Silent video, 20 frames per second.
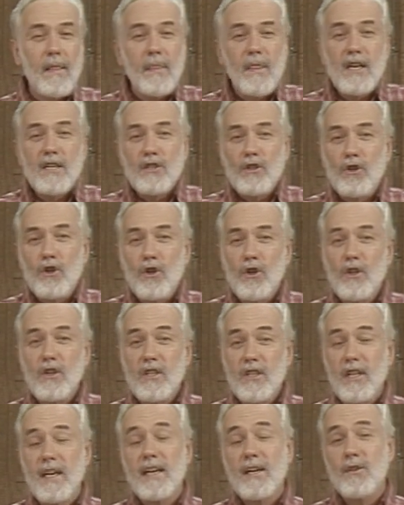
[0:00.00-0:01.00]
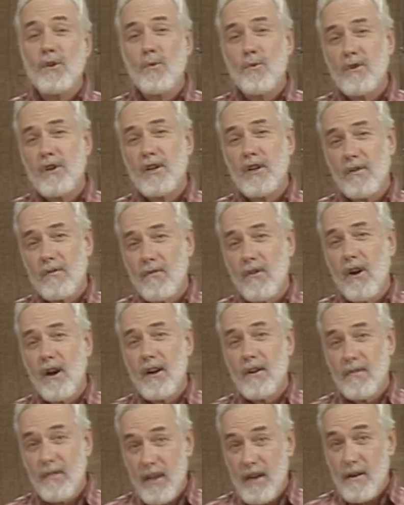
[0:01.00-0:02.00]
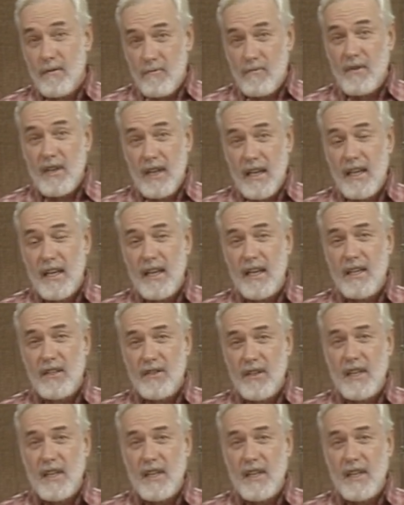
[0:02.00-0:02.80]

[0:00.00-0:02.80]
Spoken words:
this looks like the work of art that it really is,